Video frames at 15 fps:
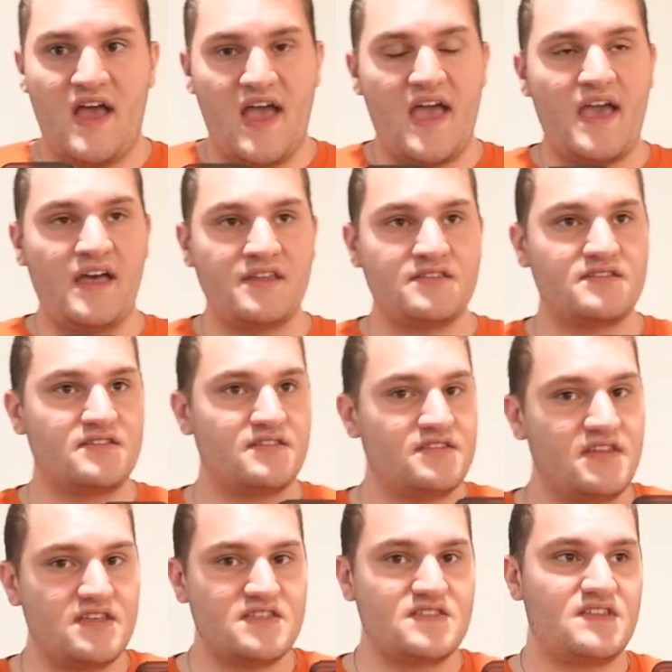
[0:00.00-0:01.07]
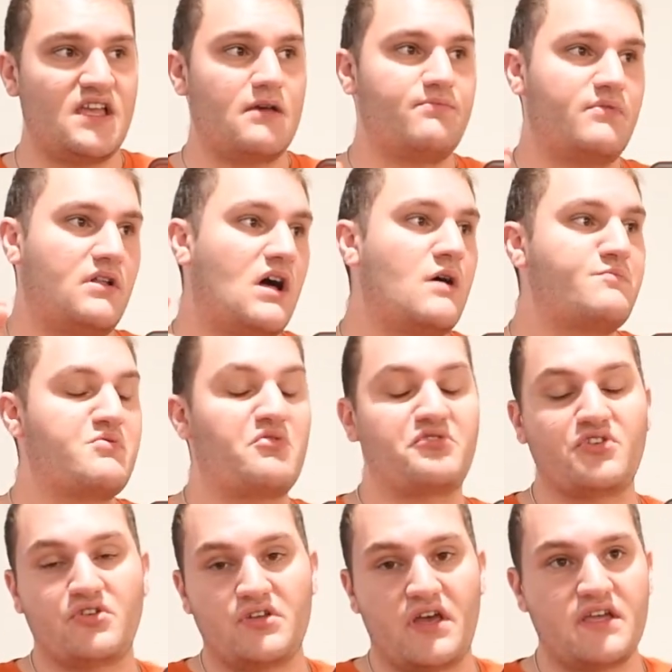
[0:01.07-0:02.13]
And this tip, a lot of people
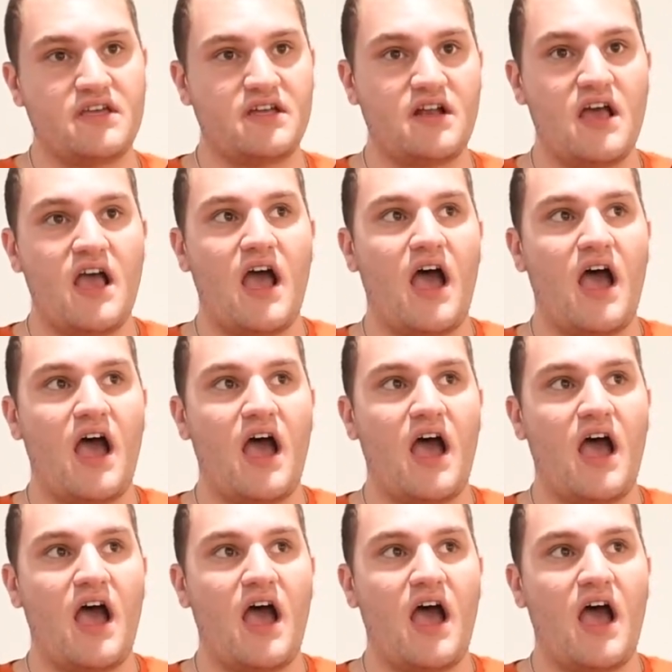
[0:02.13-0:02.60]
don't like it.